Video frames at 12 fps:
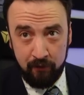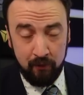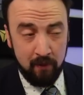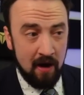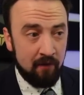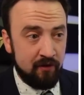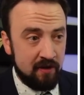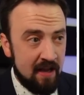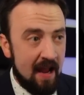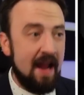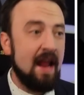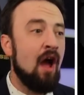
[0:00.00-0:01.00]
throughout the
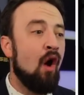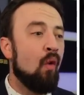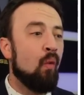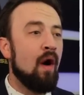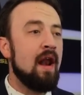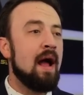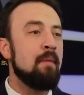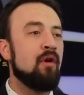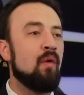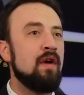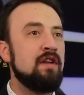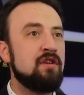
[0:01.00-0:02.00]
day. What I'm
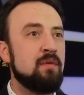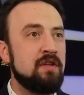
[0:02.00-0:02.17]
going